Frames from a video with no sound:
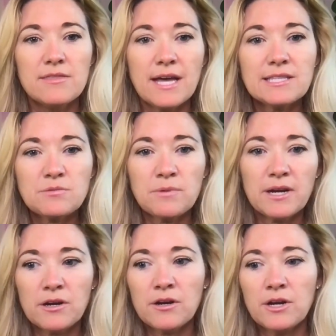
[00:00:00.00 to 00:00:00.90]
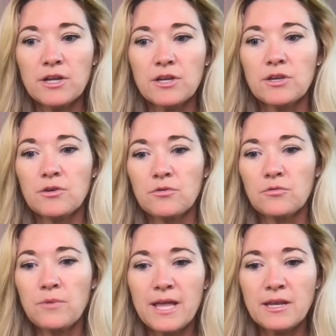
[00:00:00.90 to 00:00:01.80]
That's where,
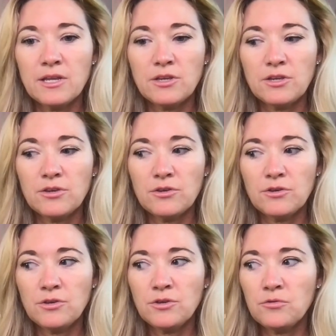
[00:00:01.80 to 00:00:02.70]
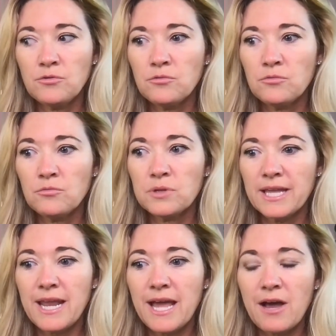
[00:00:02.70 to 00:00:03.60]
when you
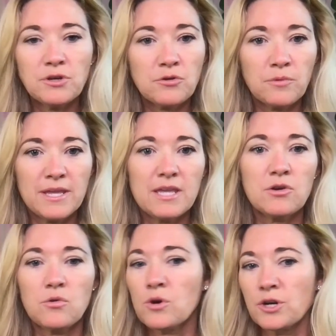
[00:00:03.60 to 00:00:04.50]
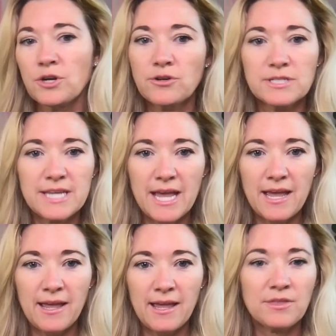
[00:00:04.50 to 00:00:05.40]
plan out your week or your
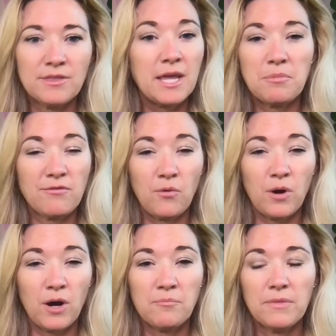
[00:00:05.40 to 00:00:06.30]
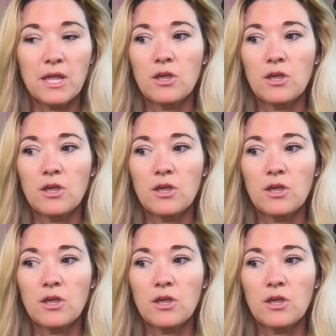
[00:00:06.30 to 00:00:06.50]
day the night before